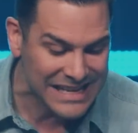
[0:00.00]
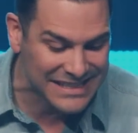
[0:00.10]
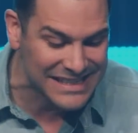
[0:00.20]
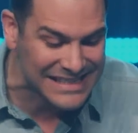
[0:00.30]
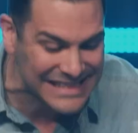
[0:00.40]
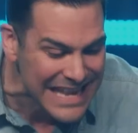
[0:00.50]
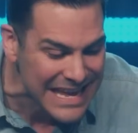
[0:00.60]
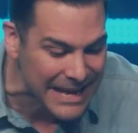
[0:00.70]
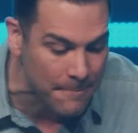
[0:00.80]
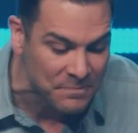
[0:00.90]
is to see
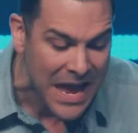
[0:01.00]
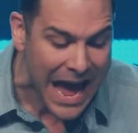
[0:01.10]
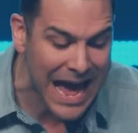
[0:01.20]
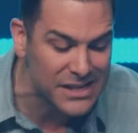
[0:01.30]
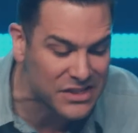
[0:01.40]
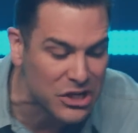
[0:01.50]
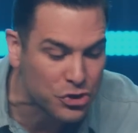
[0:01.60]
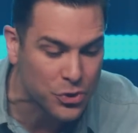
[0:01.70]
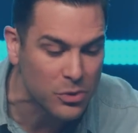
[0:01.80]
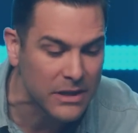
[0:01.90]
him as he
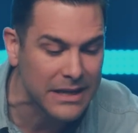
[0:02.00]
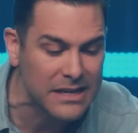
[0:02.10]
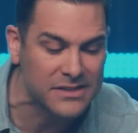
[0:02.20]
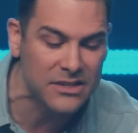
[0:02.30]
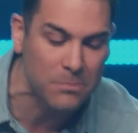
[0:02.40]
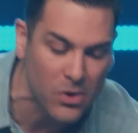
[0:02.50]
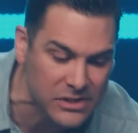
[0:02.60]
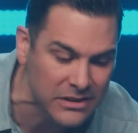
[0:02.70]
truly is. See, the most